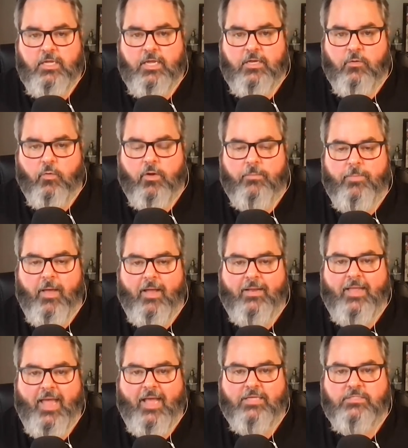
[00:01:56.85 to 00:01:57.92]
Ignoring
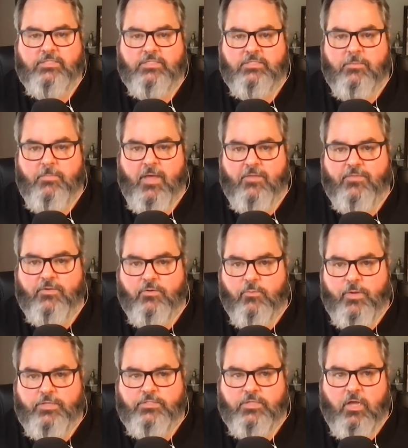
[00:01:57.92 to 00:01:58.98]
podcasts as a method to
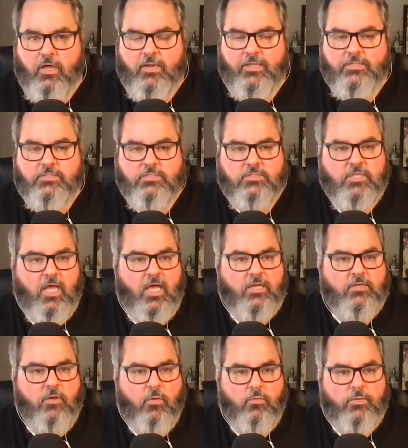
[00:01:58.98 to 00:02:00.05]
reach an audience is
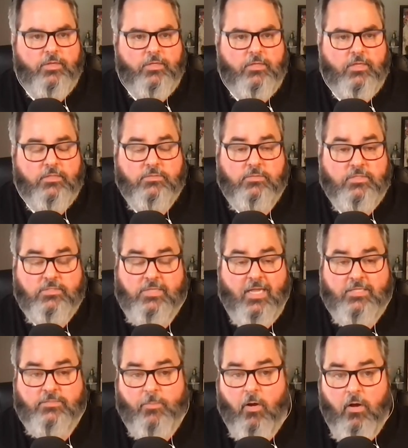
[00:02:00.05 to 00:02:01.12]
not only is, is
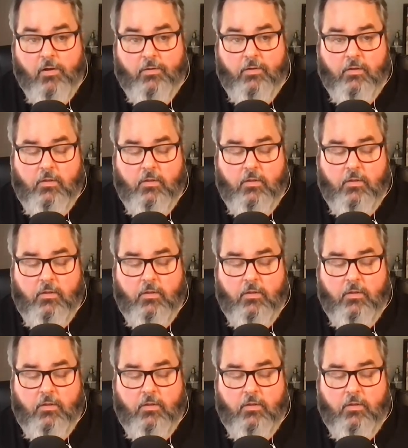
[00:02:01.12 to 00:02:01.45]
not smart.